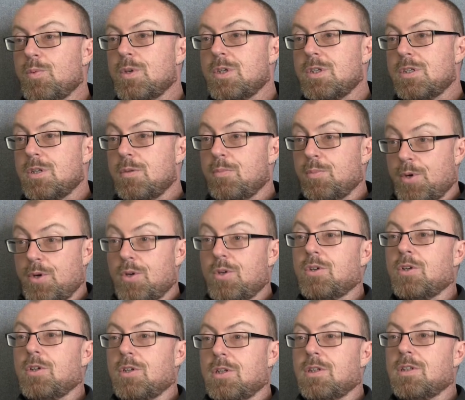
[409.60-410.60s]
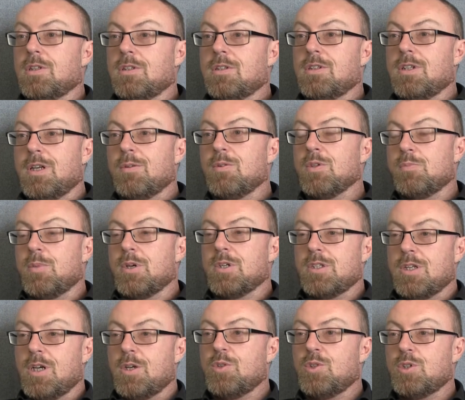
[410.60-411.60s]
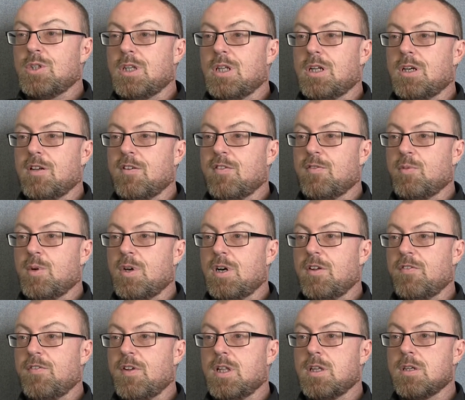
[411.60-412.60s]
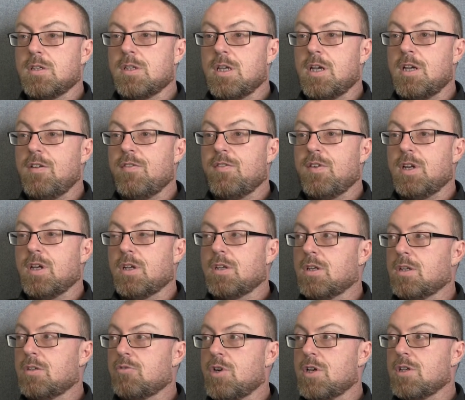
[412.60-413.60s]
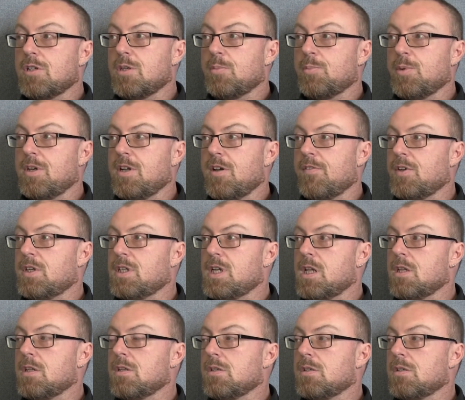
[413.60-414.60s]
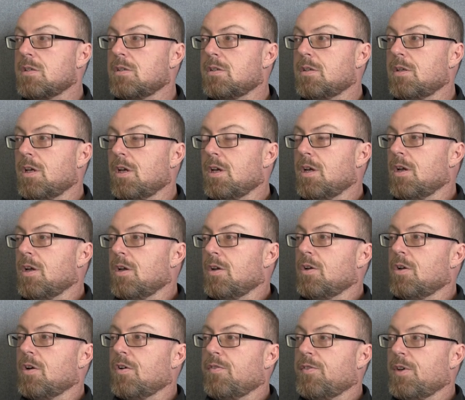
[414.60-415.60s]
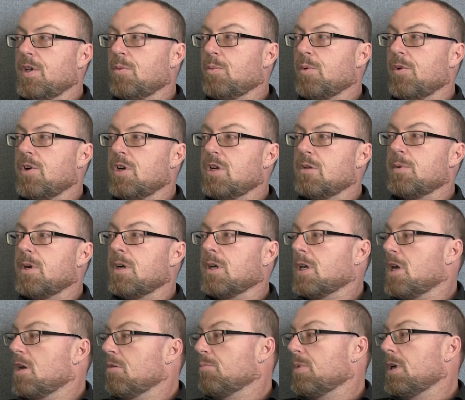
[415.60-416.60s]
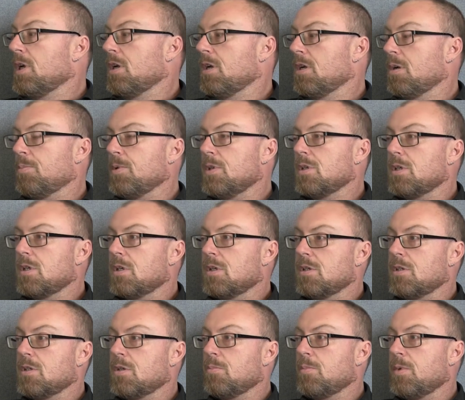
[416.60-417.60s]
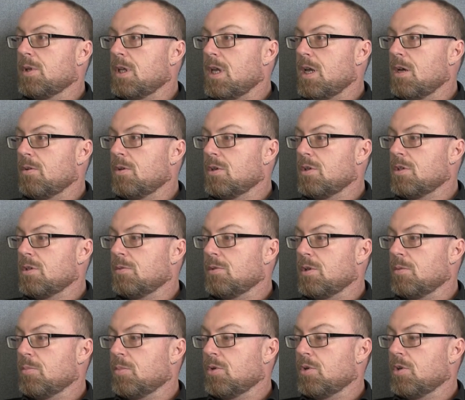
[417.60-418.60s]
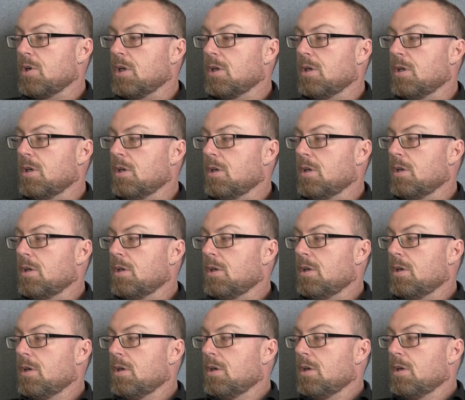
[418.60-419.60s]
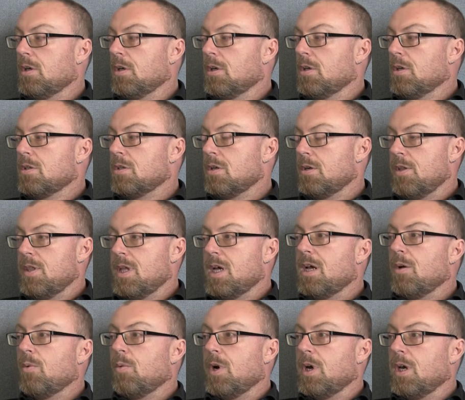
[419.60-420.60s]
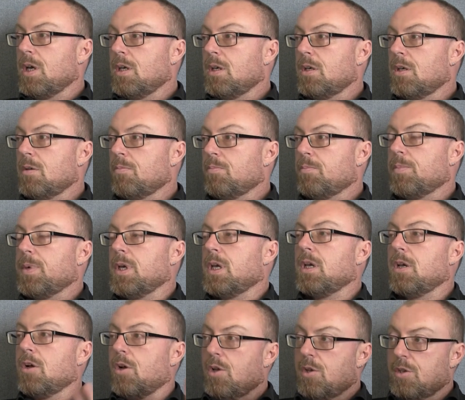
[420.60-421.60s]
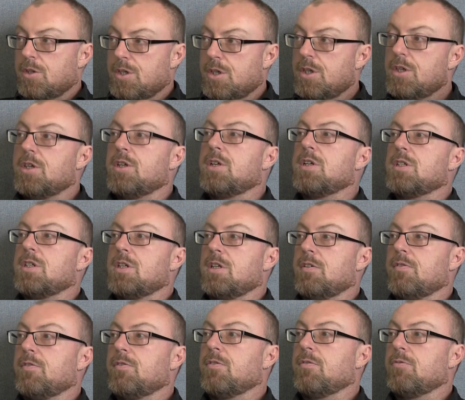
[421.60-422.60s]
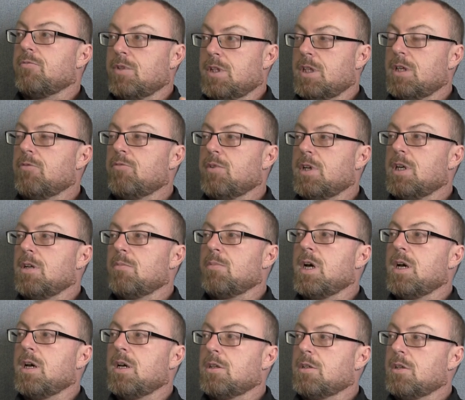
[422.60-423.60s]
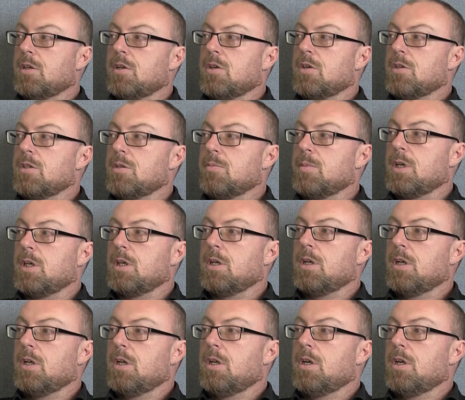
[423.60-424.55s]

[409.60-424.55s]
was important. It was my social life where I felt safe and I could dress up and have a dance and not feel worried about getting beaten up until I stumbled out at two in the morning. So in that way, being alternative really, really mattered a lot to me.